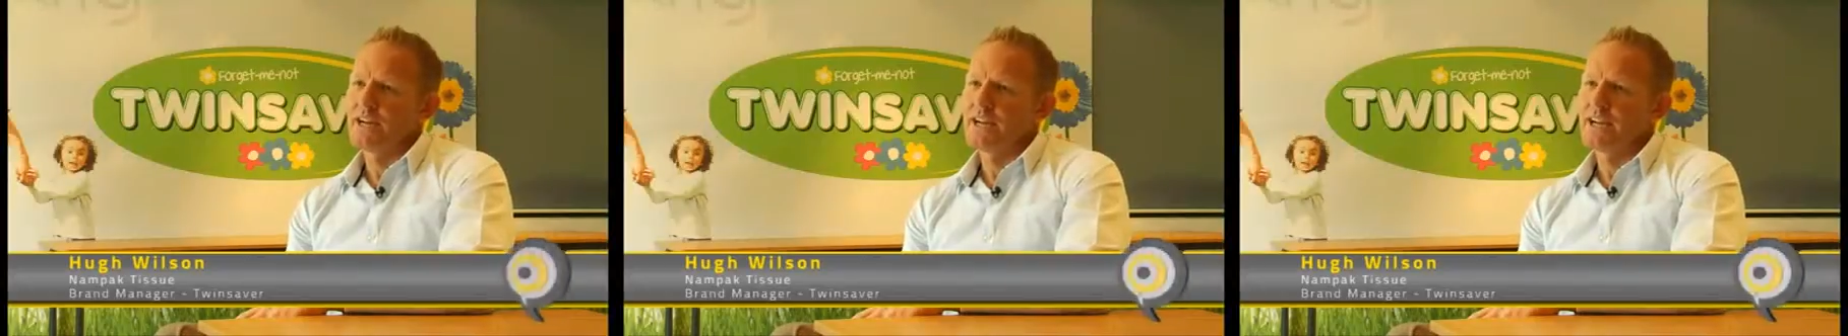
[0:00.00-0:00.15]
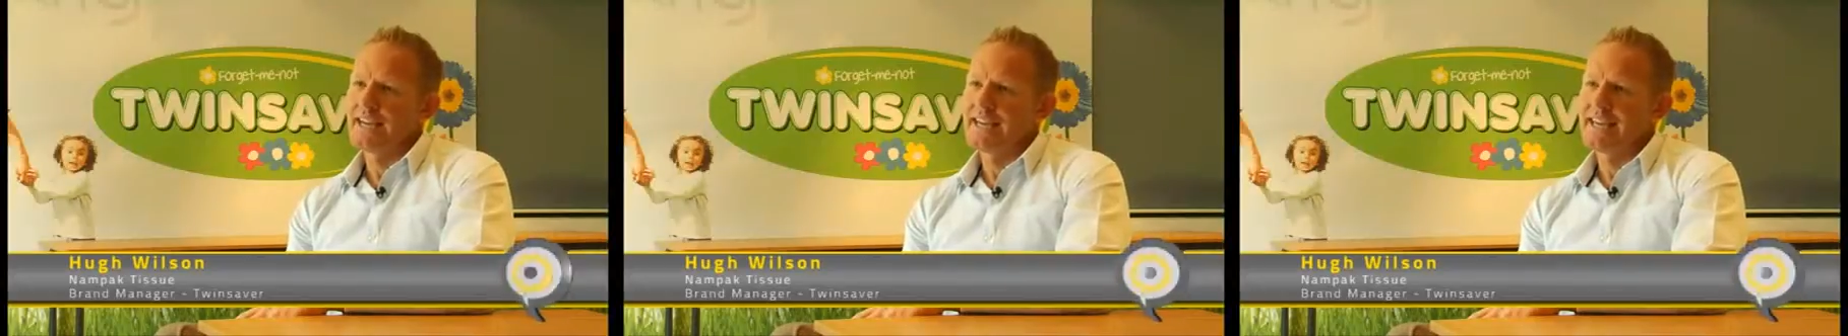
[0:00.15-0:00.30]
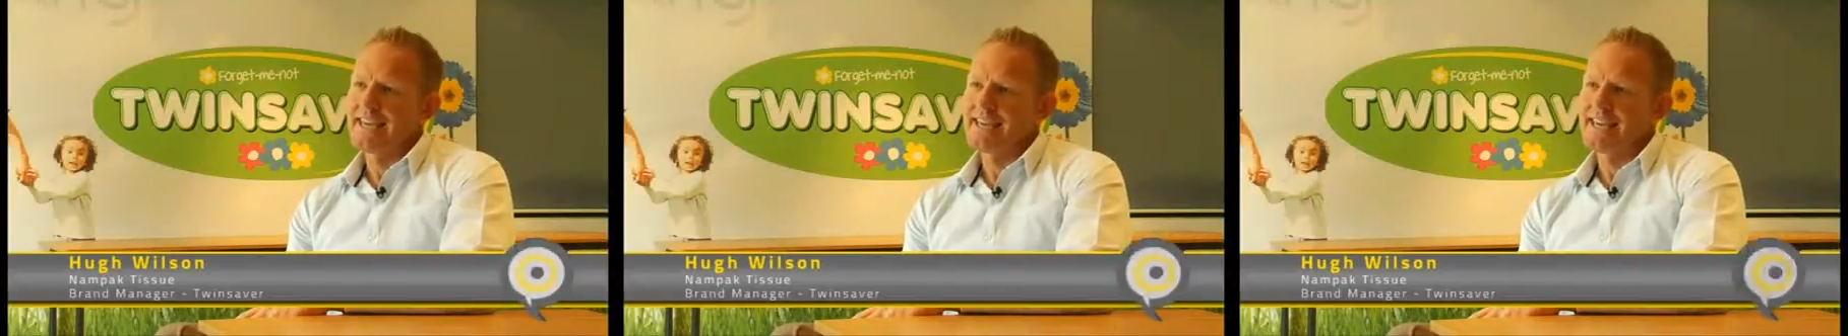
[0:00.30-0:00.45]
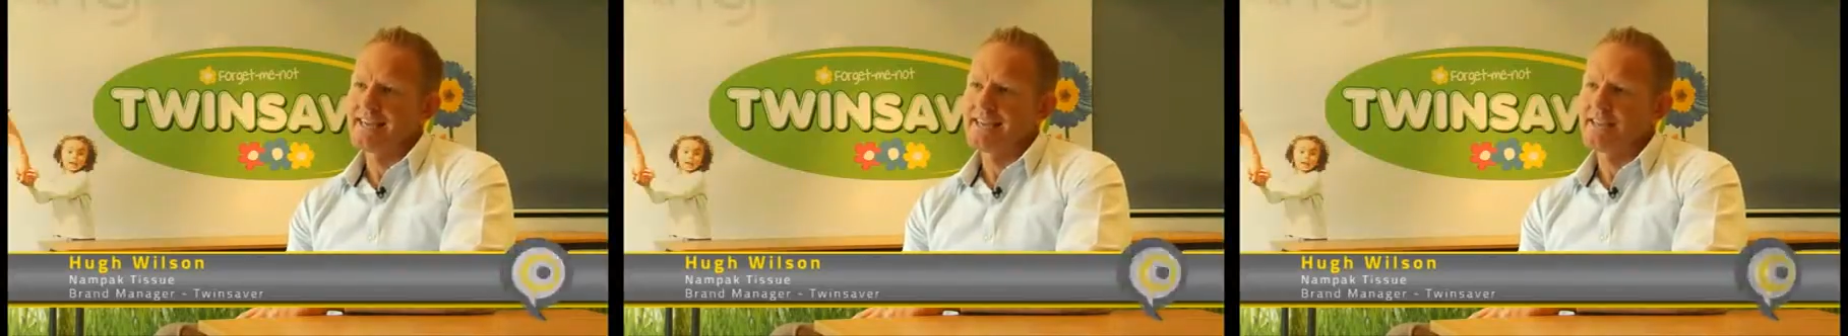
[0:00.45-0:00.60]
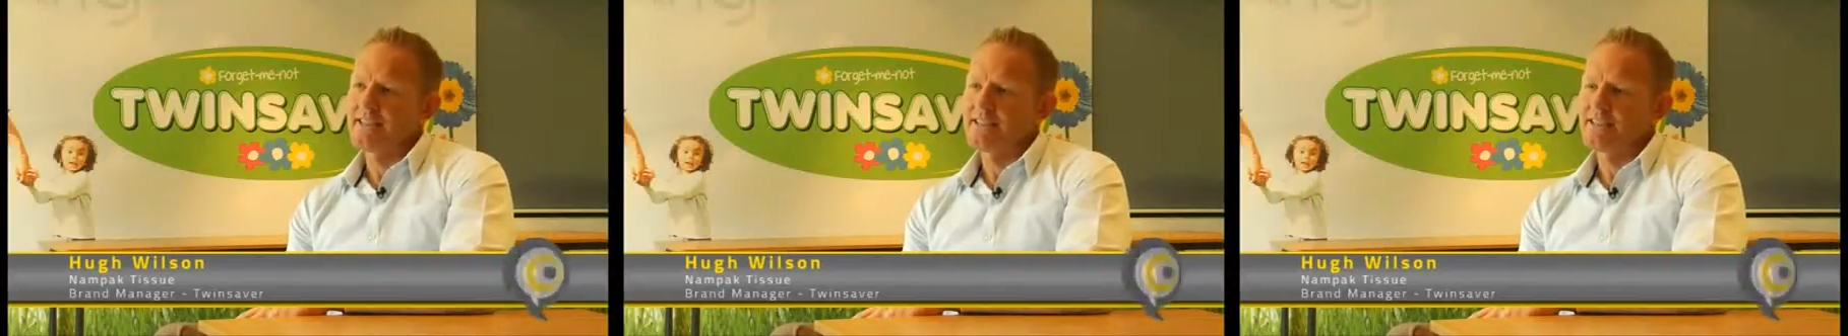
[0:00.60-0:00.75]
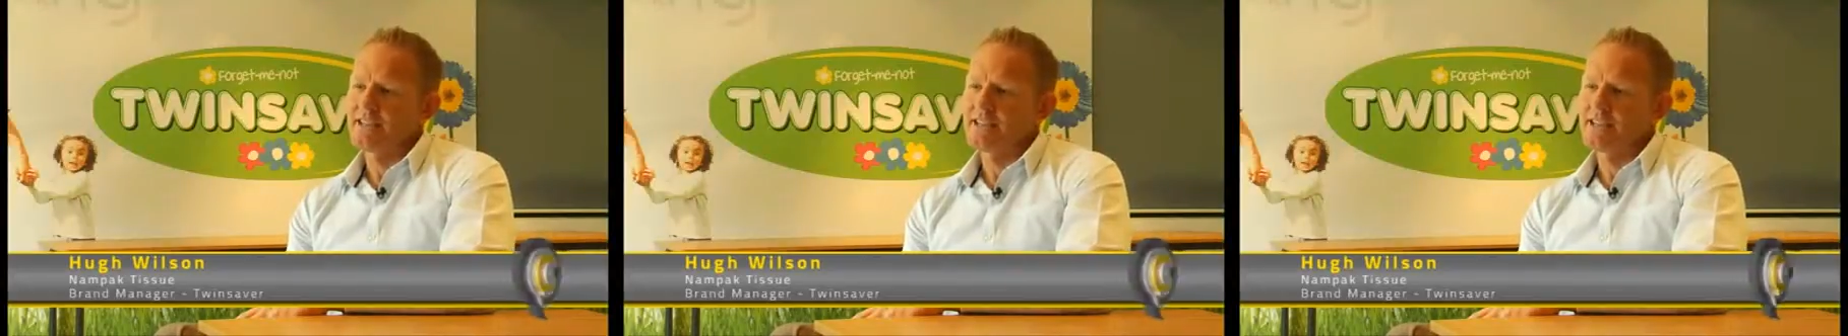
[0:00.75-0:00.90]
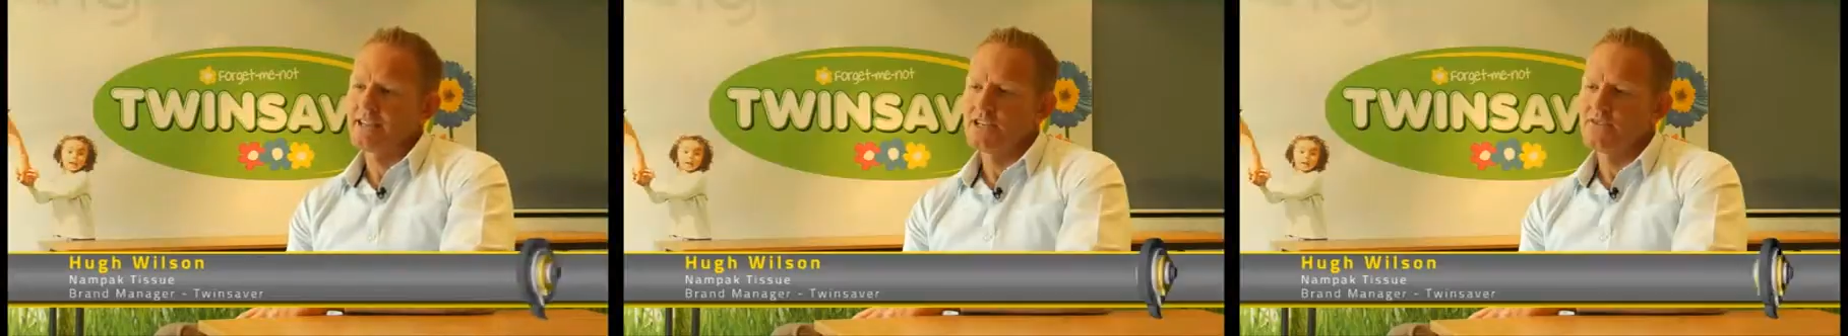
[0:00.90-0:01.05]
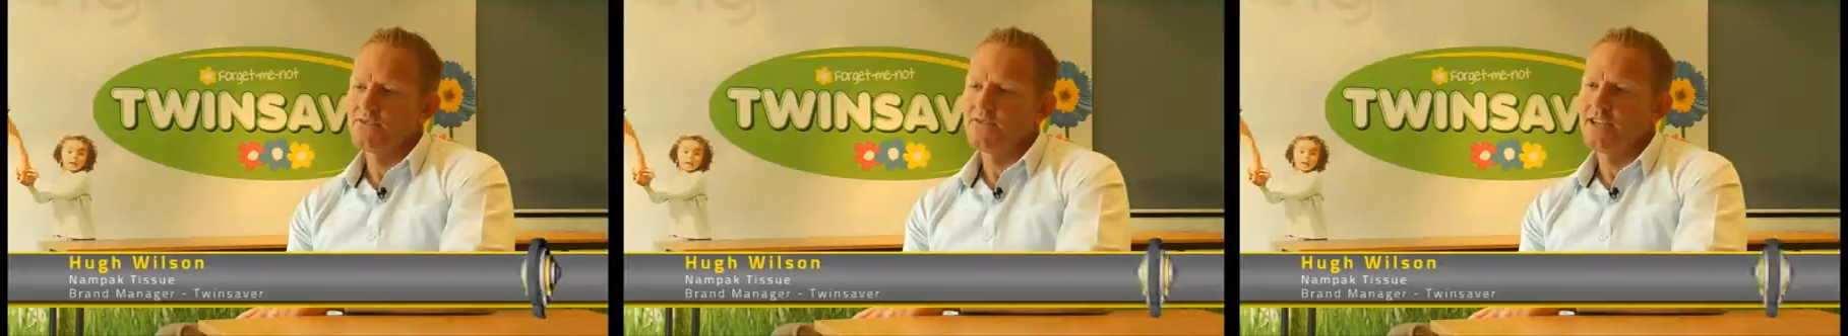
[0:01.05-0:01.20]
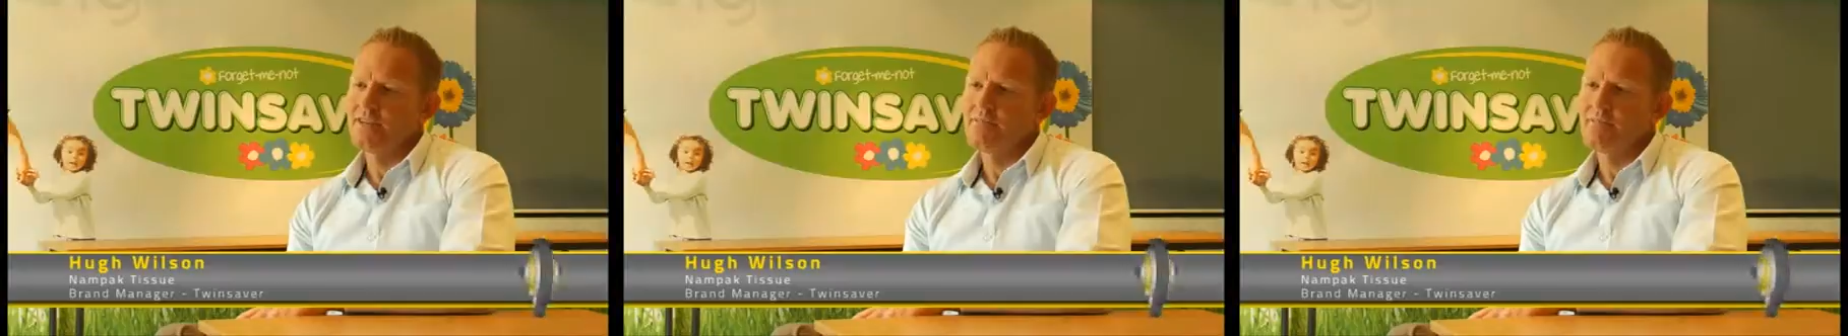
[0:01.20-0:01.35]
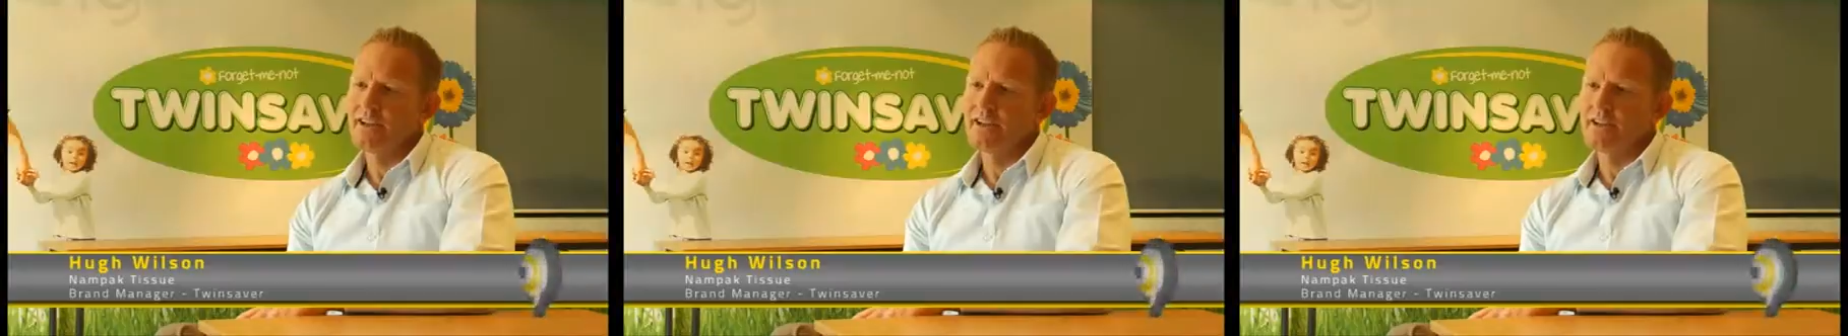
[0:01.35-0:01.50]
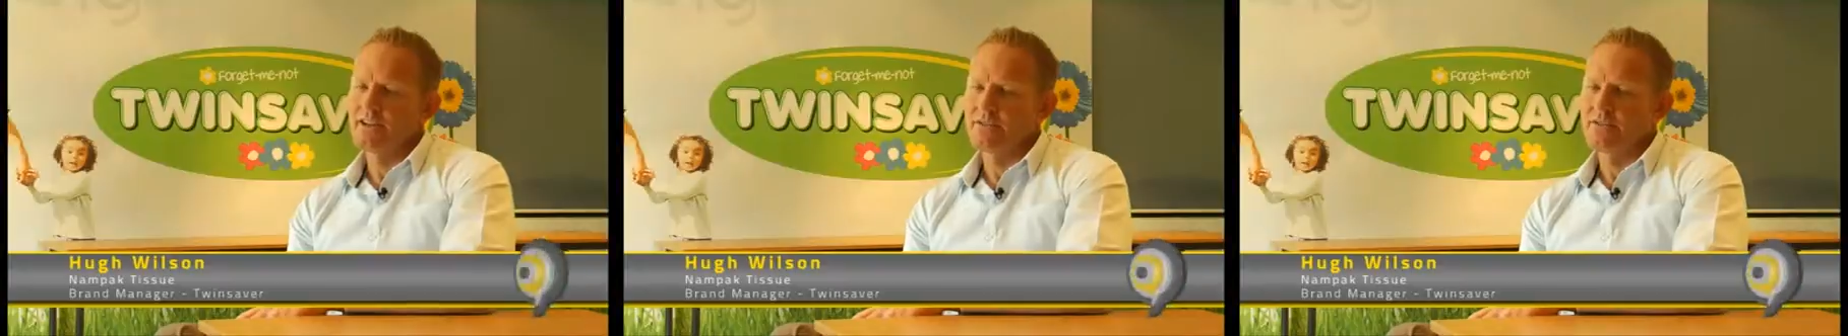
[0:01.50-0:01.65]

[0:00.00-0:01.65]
I guess it doesn't really make a